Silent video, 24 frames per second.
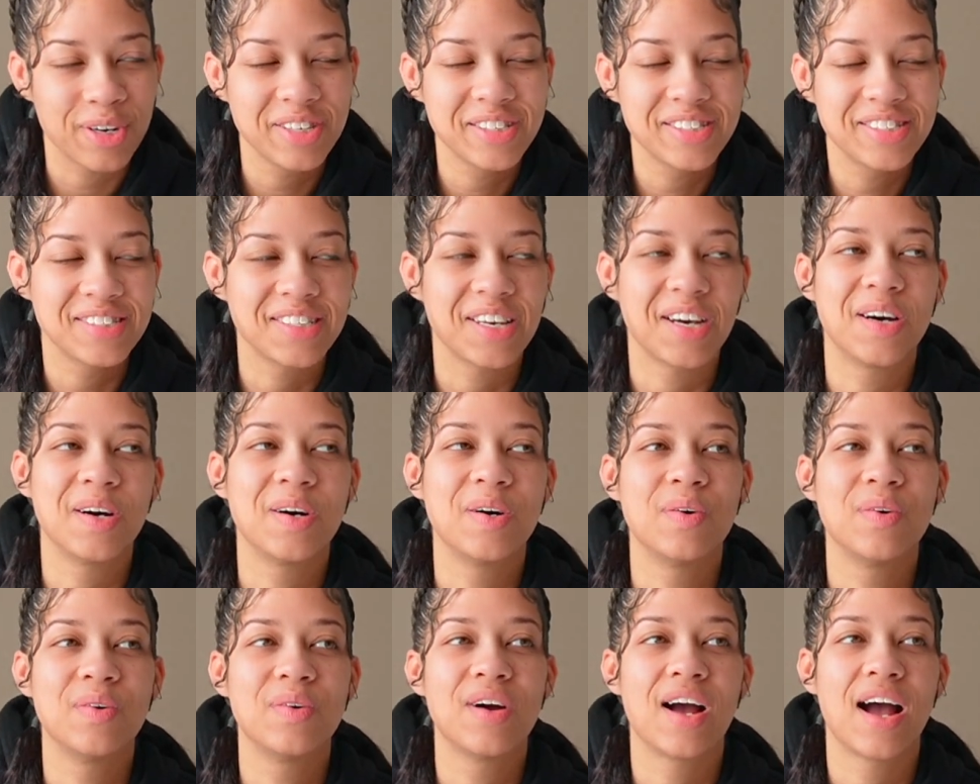
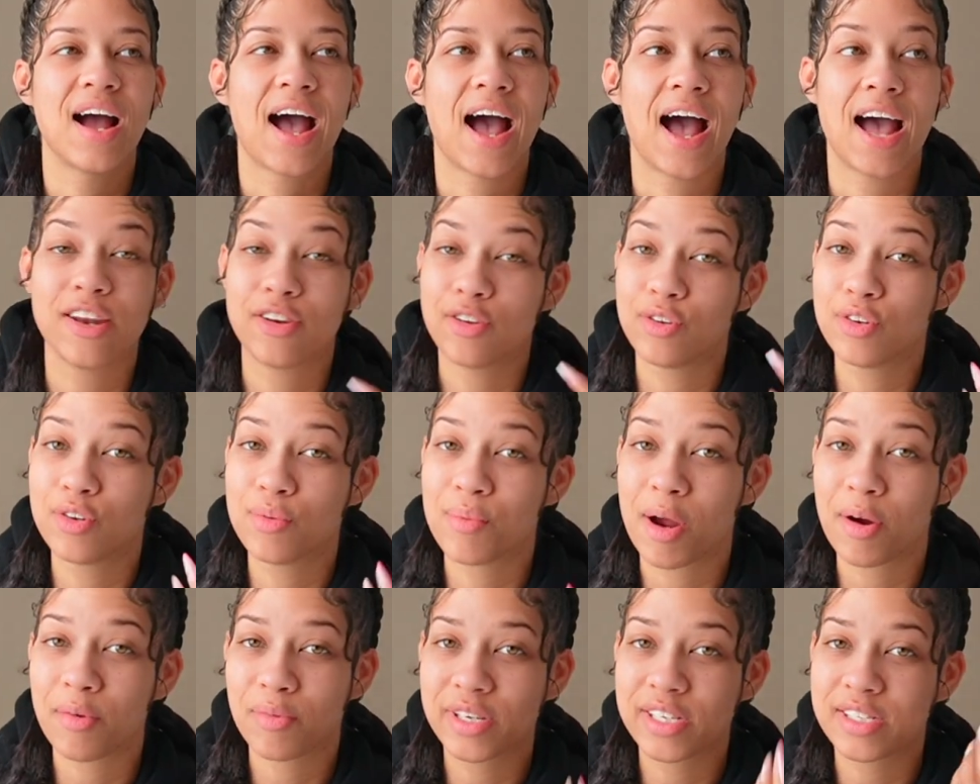So I do do
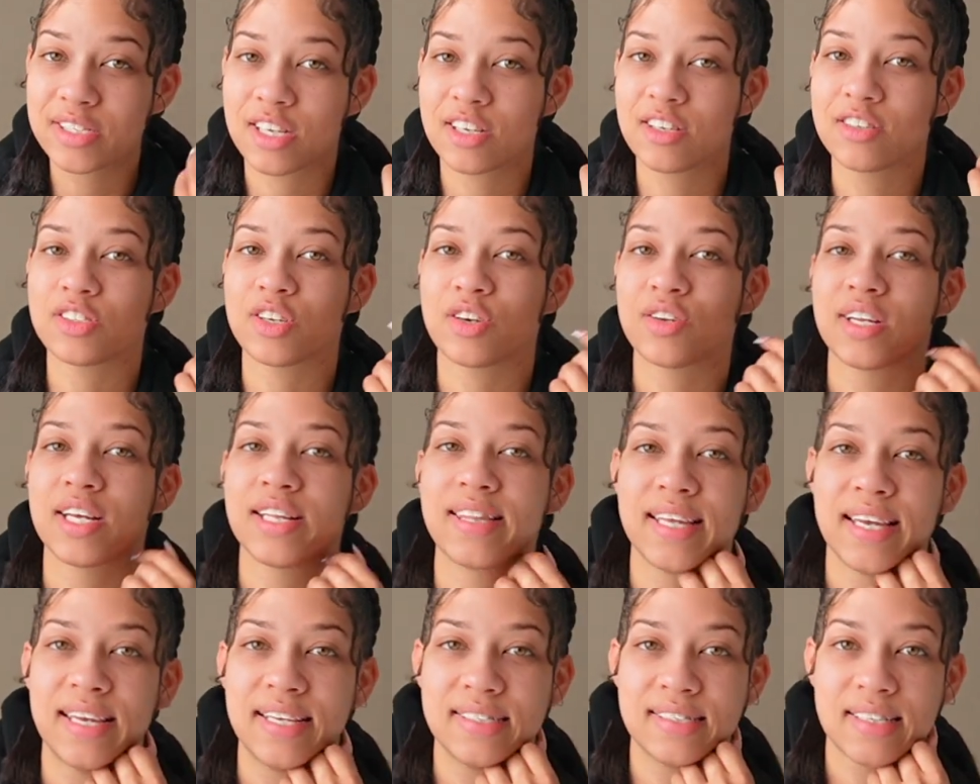my research on the
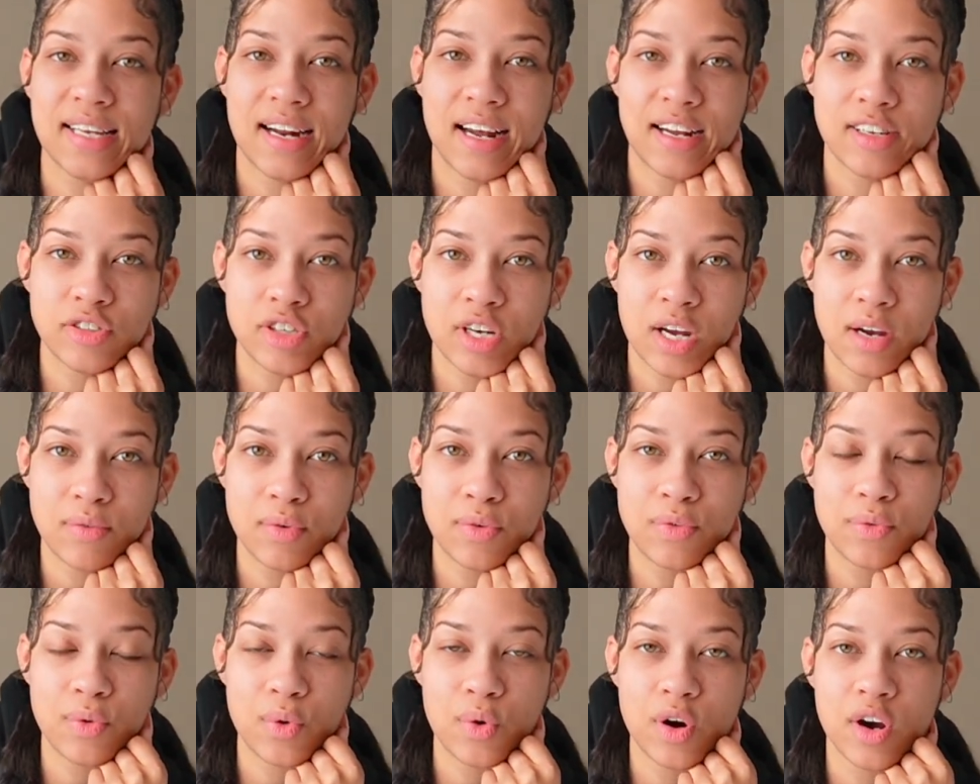things that I travel
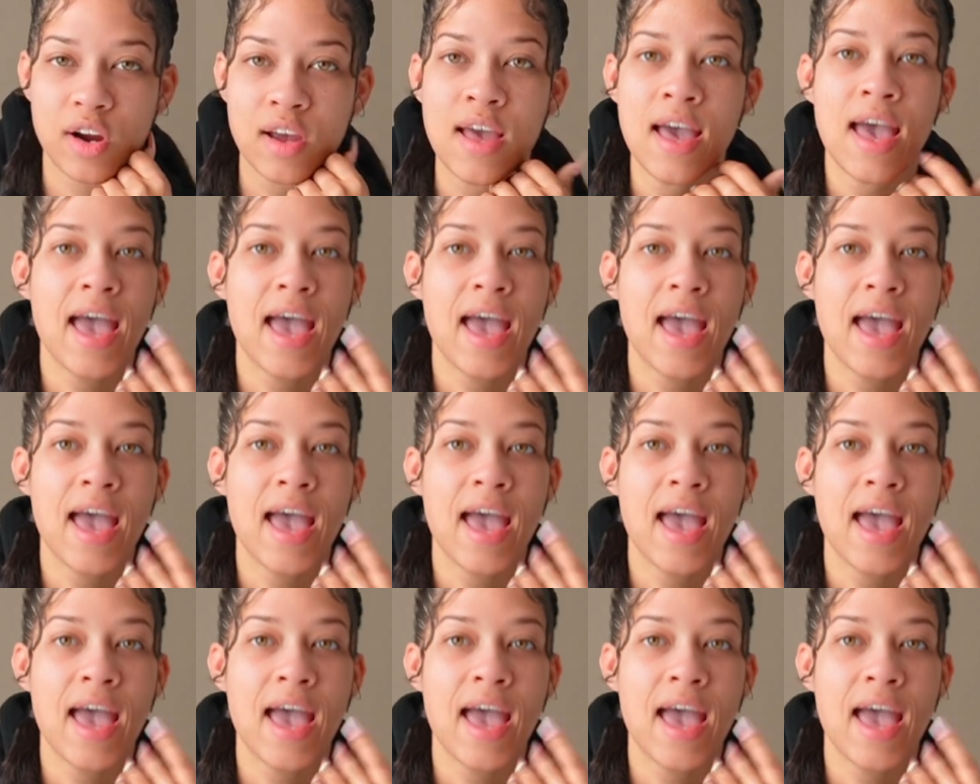for,